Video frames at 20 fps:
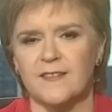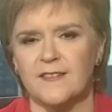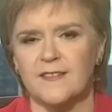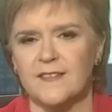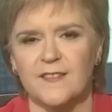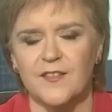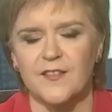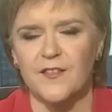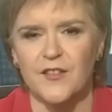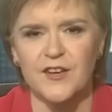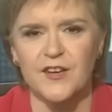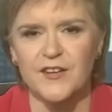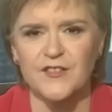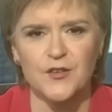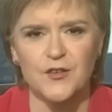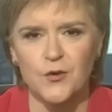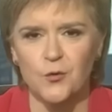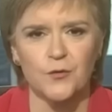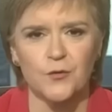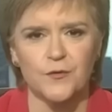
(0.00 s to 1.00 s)
That's, th there
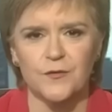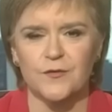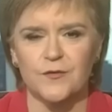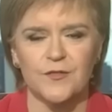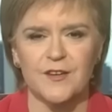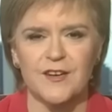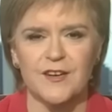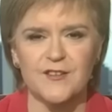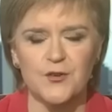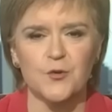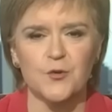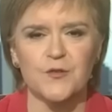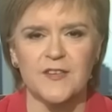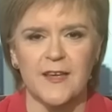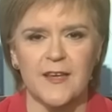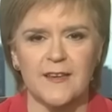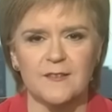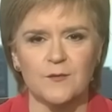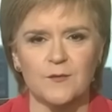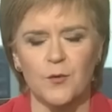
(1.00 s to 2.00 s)
is no, there is no
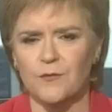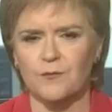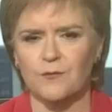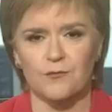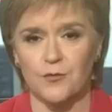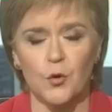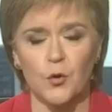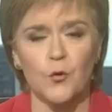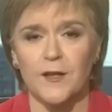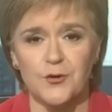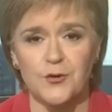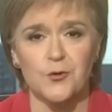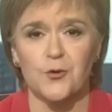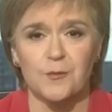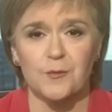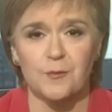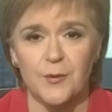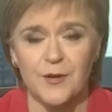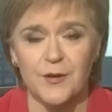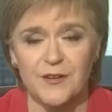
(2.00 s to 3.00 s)
sense. Well, no, I
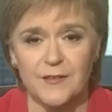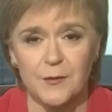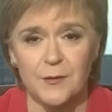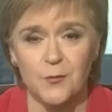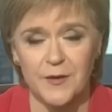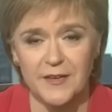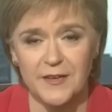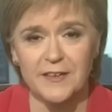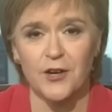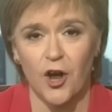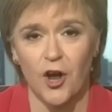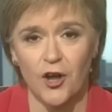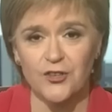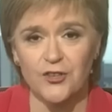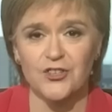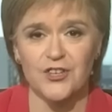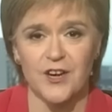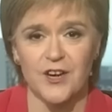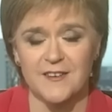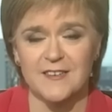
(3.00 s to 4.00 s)
don't, because we're in
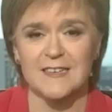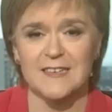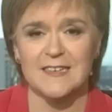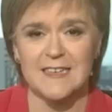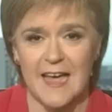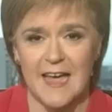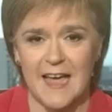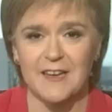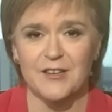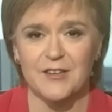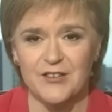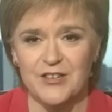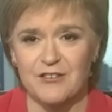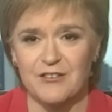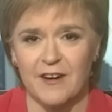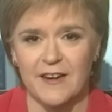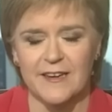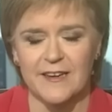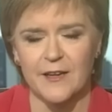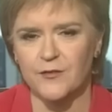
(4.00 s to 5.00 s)
uncharted
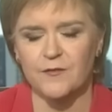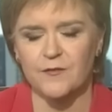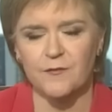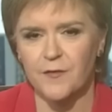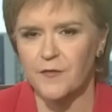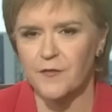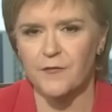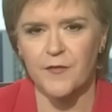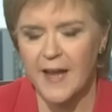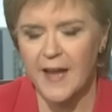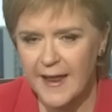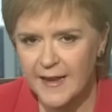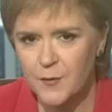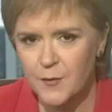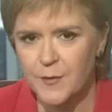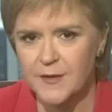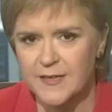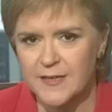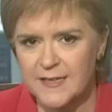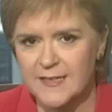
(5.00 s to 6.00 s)
territory right now. For, for
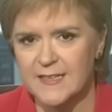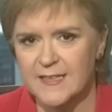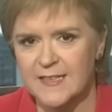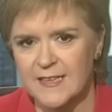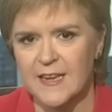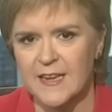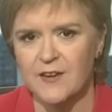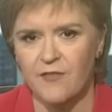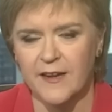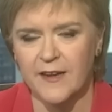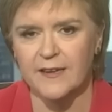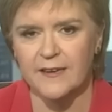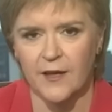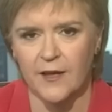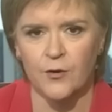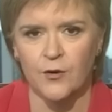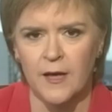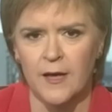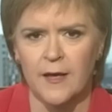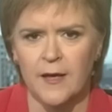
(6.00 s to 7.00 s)
anybody to say right
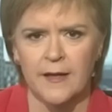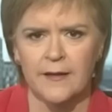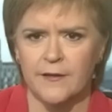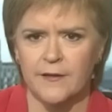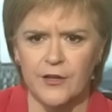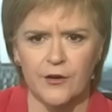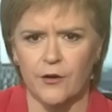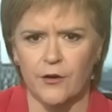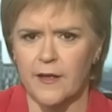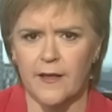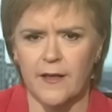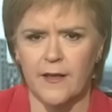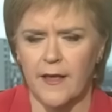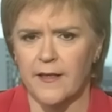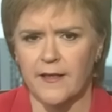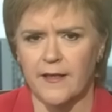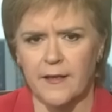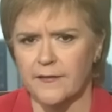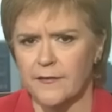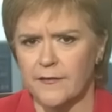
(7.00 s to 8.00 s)
now, you know, it,
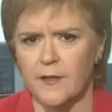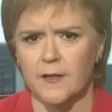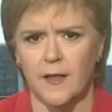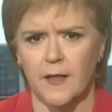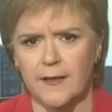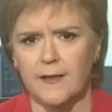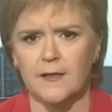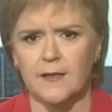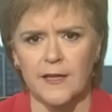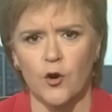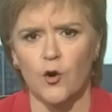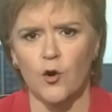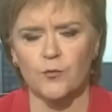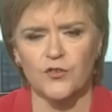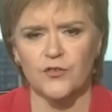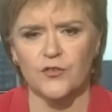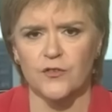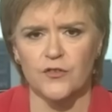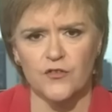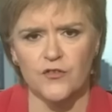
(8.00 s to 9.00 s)
it's the likely
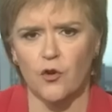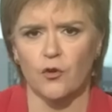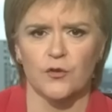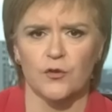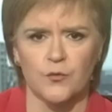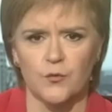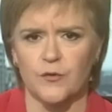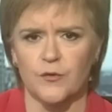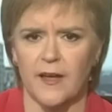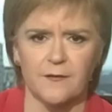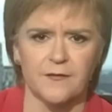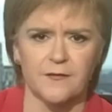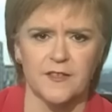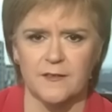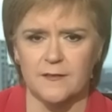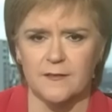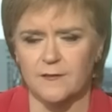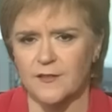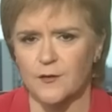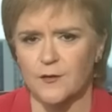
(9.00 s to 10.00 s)
option that Scotland would have
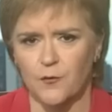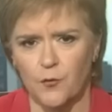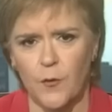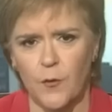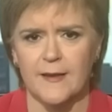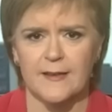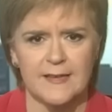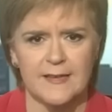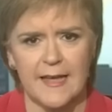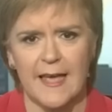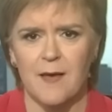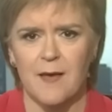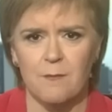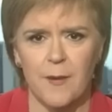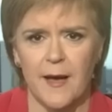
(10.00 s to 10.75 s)
to sort of wait to